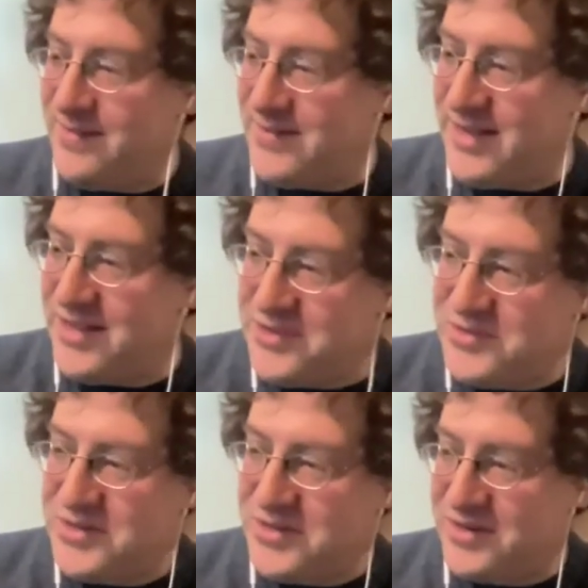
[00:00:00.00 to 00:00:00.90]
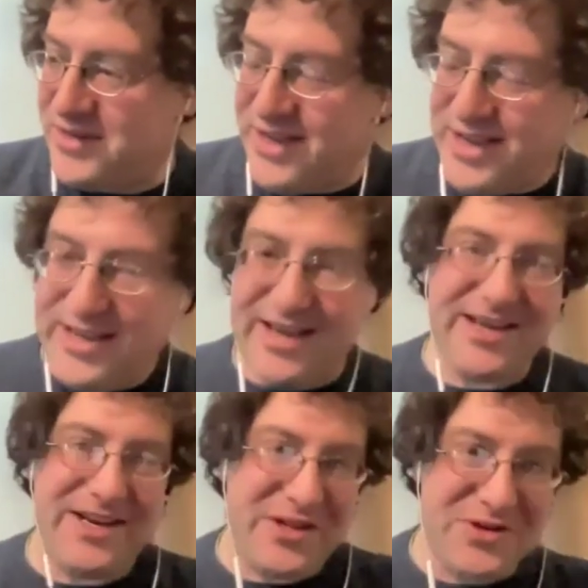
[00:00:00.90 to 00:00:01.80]
getting closer
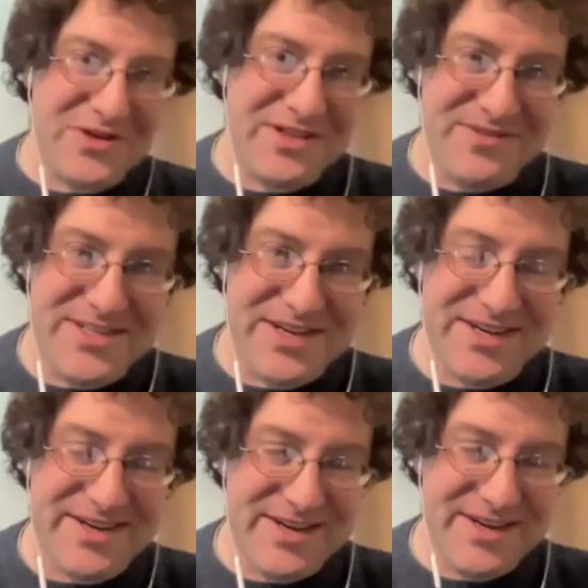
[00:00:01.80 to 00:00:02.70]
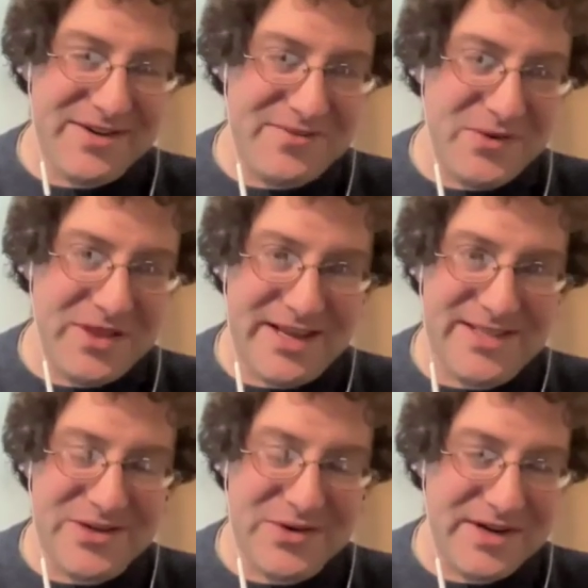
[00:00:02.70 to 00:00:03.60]
to the vision with
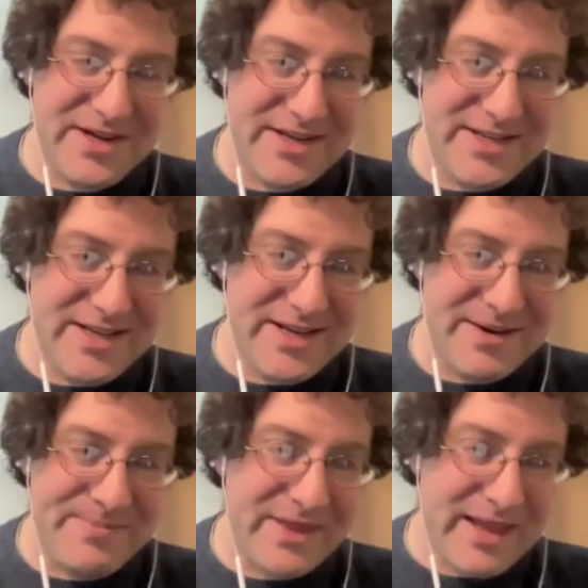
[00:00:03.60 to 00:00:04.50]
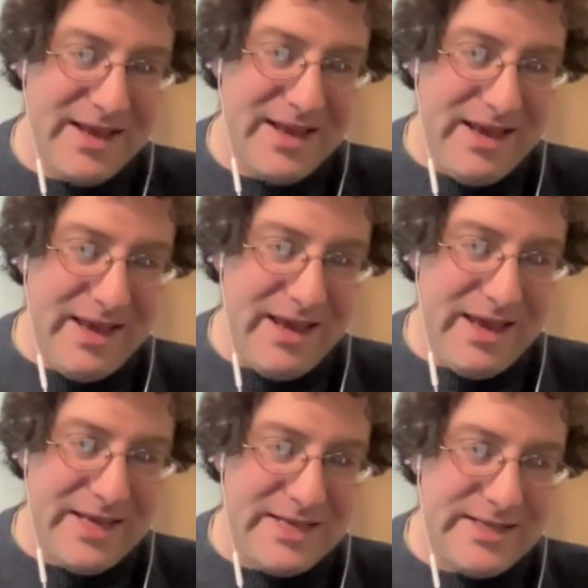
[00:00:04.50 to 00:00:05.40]
that story.
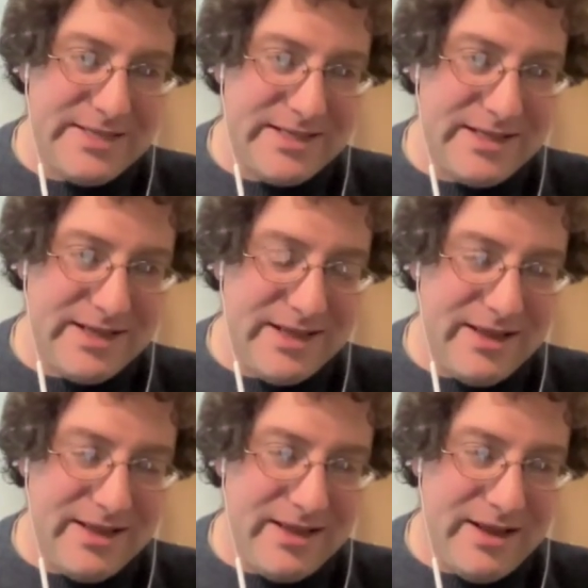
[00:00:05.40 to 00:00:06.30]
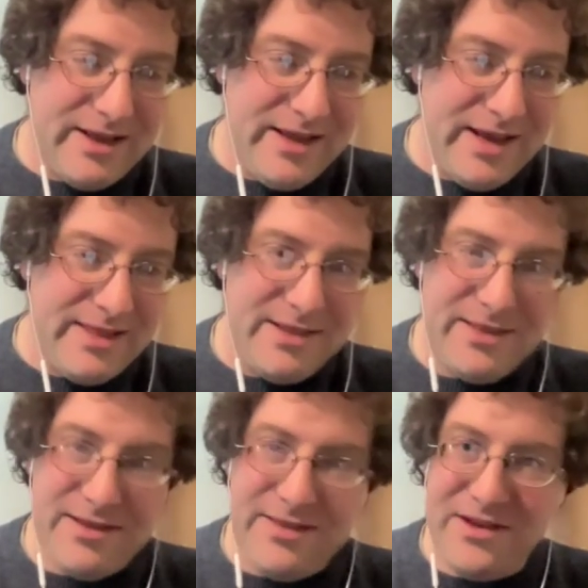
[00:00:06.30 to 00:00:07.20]
And
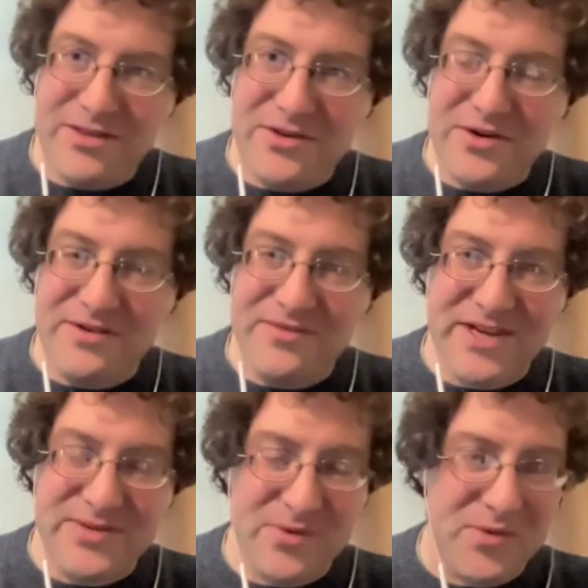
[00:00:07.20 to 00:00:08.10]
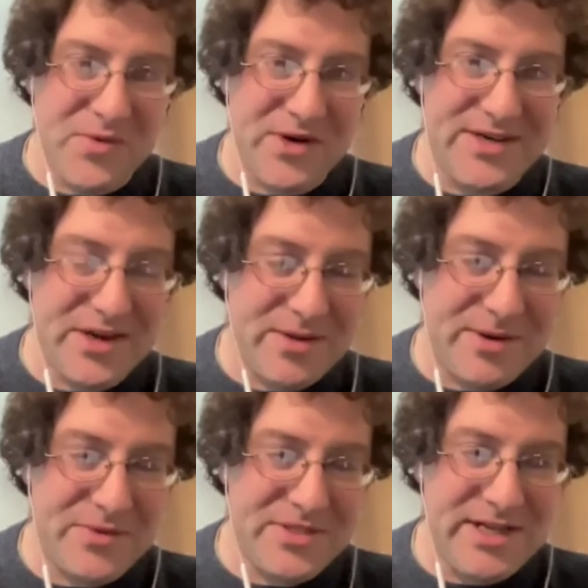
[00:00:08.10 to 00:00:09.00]
then the other investment we want to talk
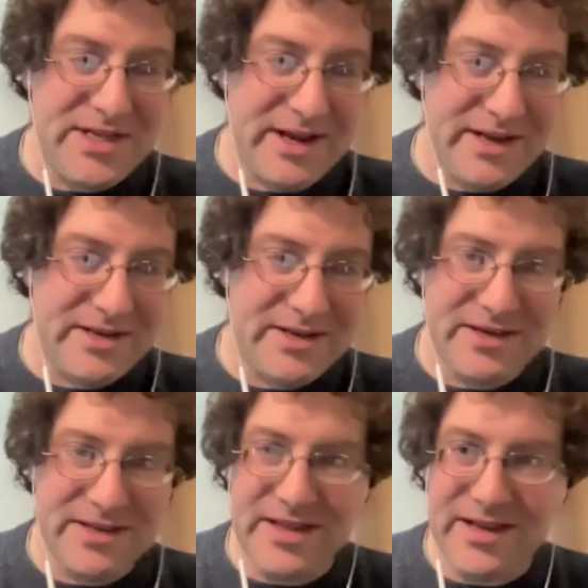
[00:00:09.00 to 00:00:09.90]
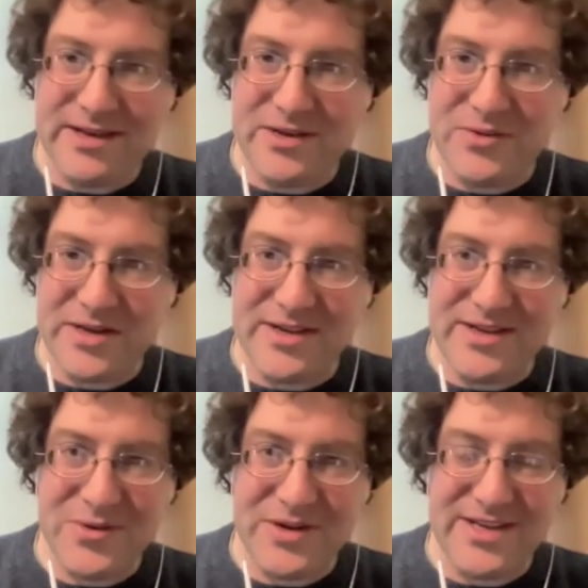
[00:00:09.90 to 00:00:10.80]
about was Sealight, and Leon, you were
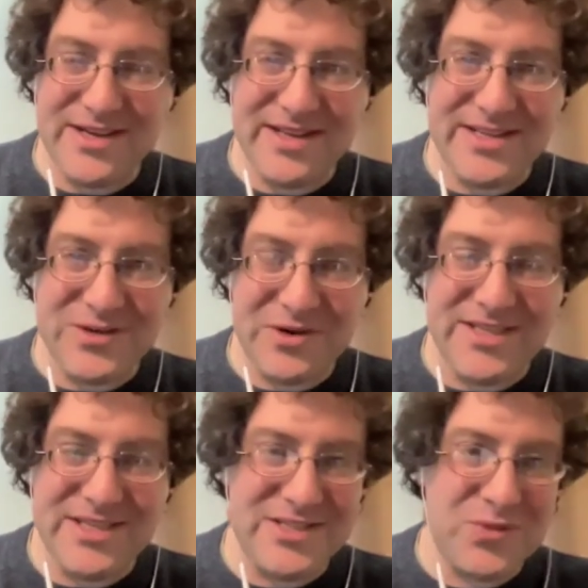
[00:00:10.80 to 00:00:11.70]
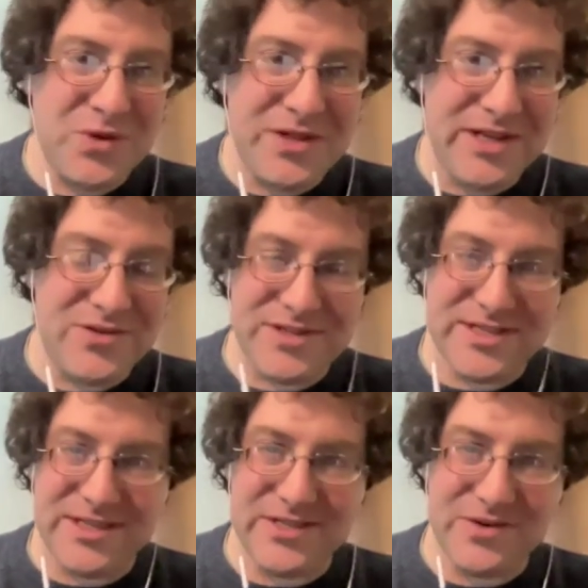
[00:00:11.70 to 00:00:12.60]
gonna tell that story. And this is a really
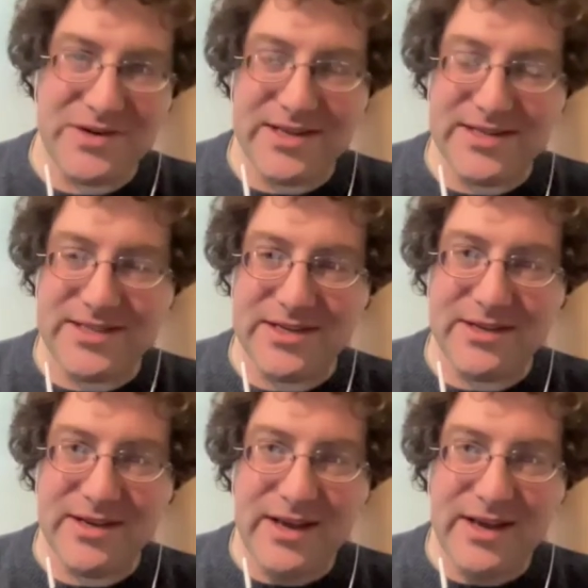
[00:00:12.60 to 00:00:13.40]
interesting story that